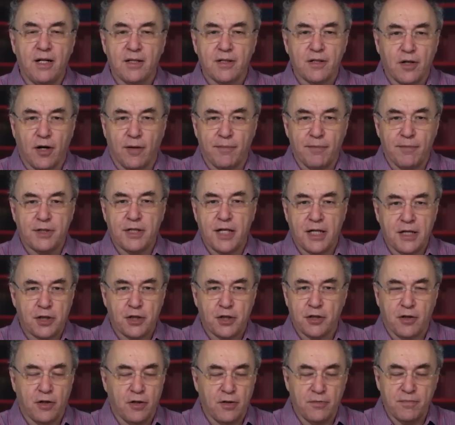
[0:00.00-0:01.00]

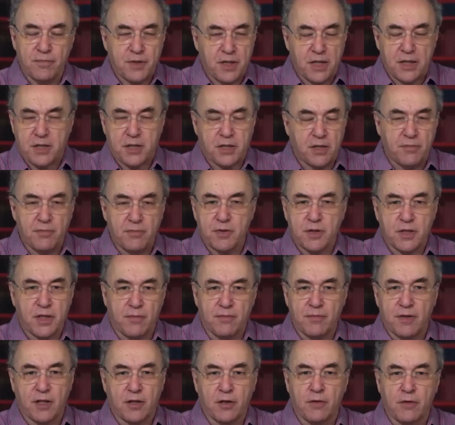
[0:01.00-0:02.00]
computational system,
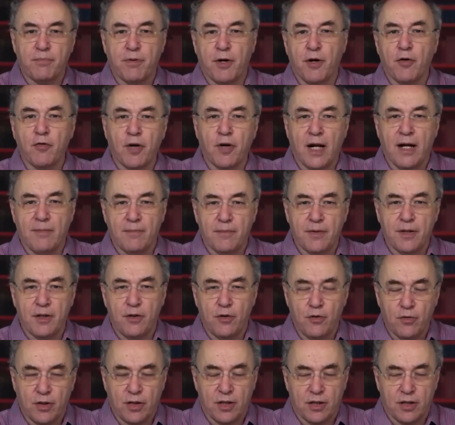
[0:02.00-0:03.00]
some little program that
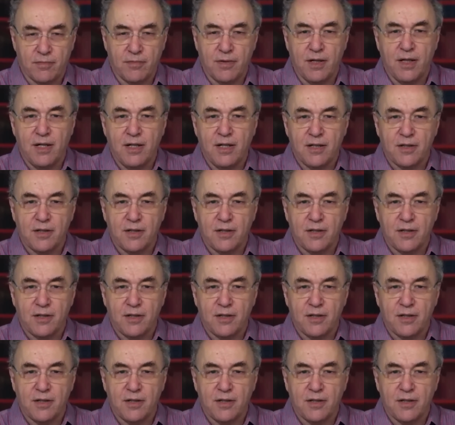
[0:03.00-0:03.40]
you can